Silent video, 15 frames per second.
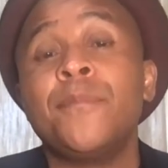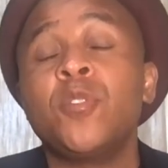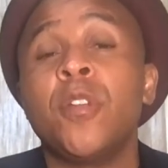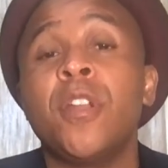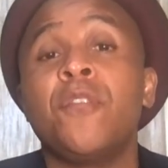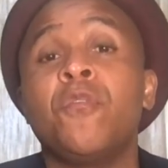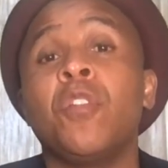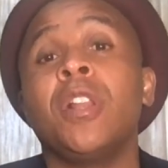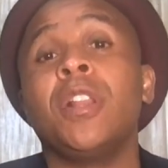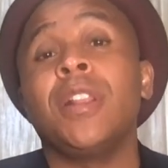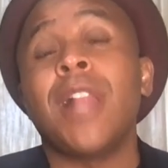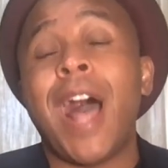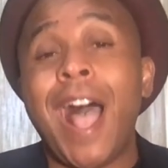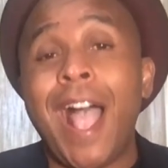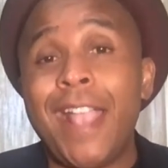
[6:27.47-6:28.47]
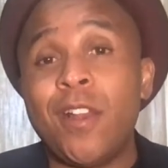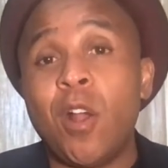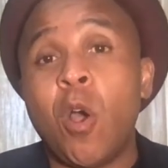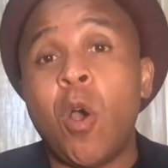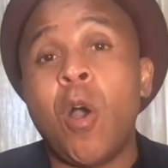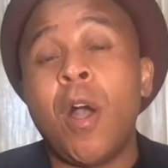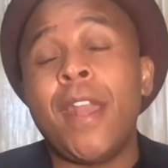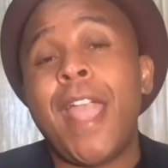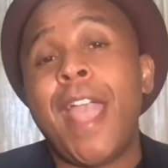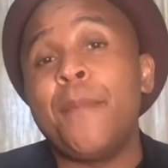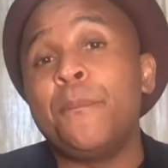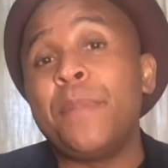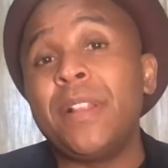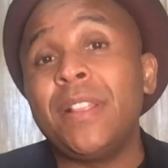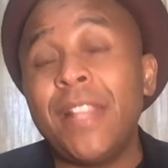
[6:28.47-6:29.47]
sort of relied on
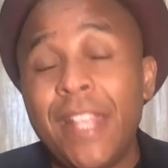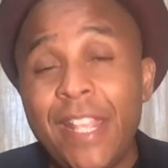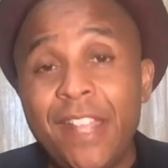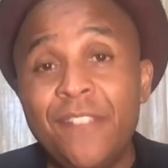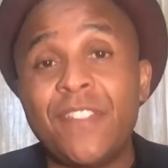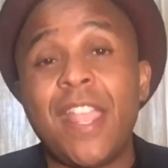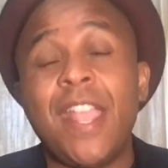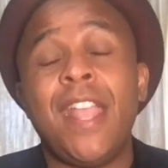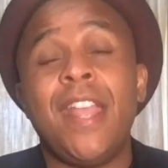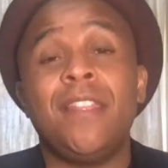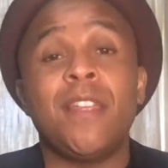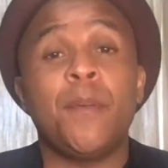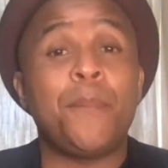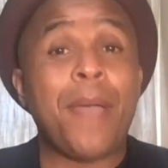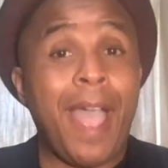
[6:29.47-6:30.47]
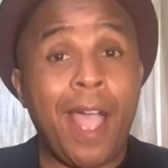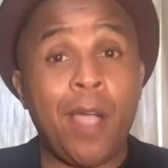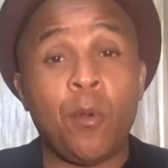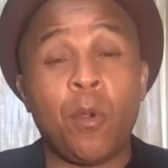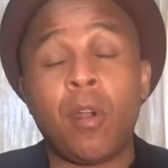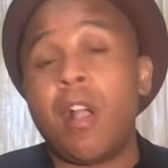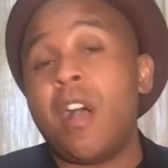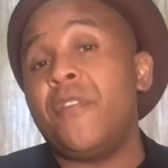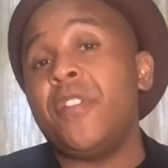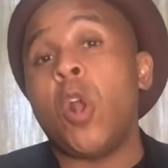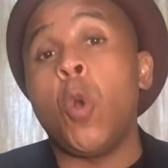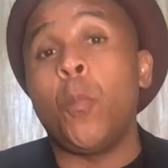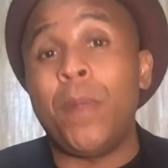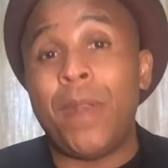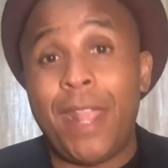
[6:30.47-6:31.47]
and believed in the power of an
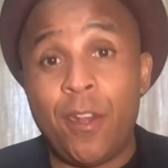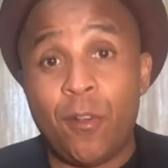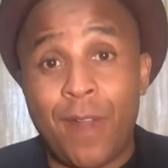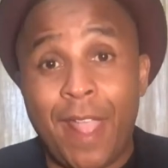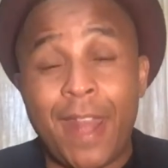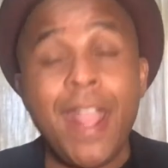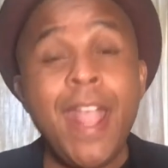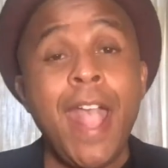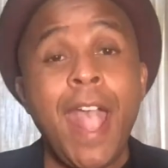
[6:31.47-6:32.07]
open internet